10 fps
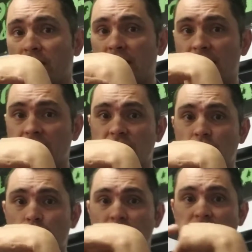into
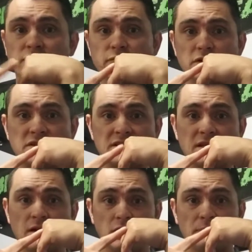the wrist versus
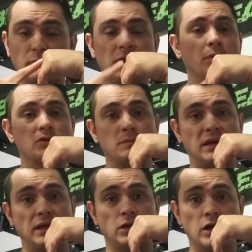the point at which you're
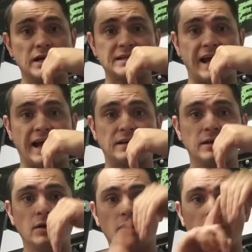making contact,
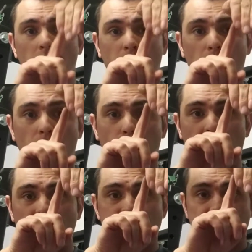your
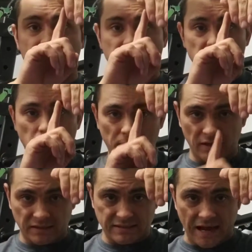weight is not actually
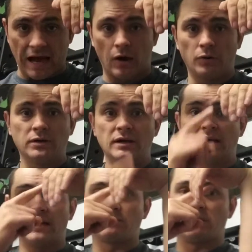coming down
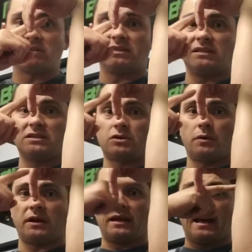as much as it is
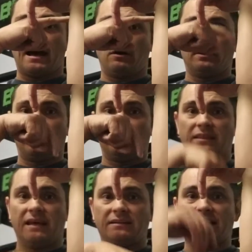going out and
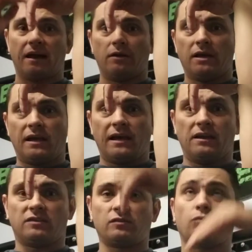then down, and
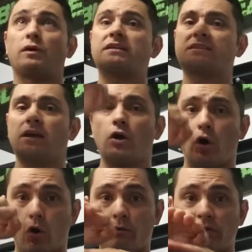it's resting
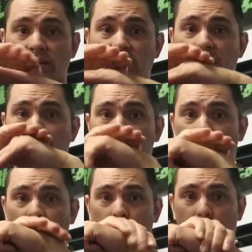over the top
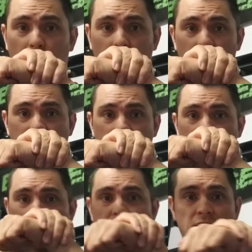of your bar, so
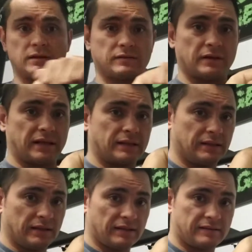to speak. It's like
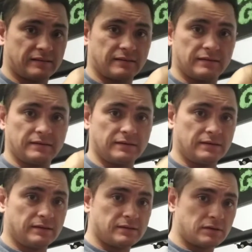this.
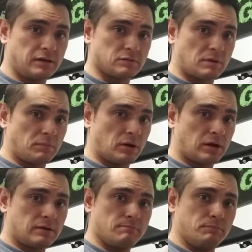So here's my
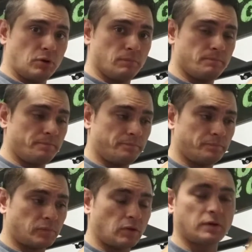bar. Boom.
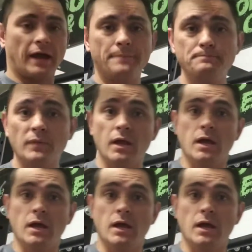Okay?